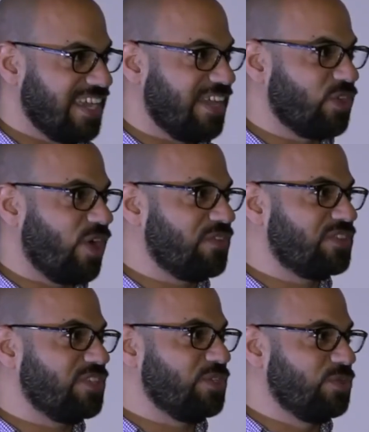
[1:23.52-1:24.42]
and they're
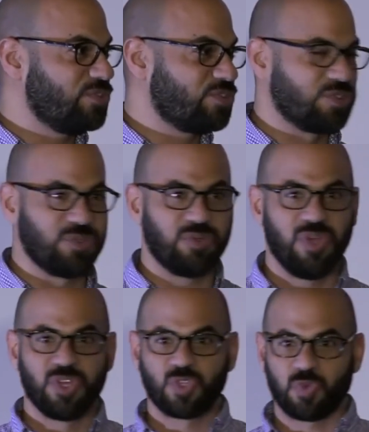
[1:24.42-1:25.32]
obviously used to
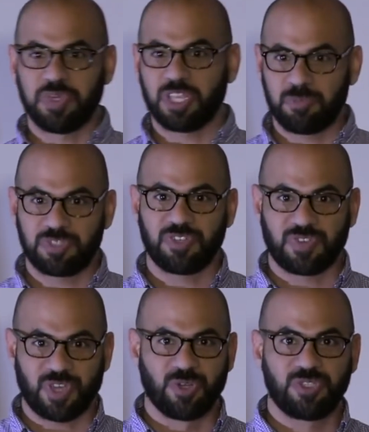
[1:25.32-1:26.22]
swimming in the
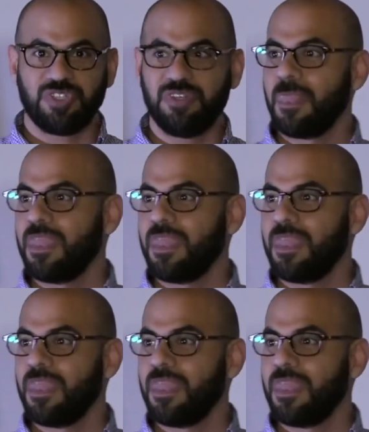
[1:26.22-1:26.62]
Pacific Ocean.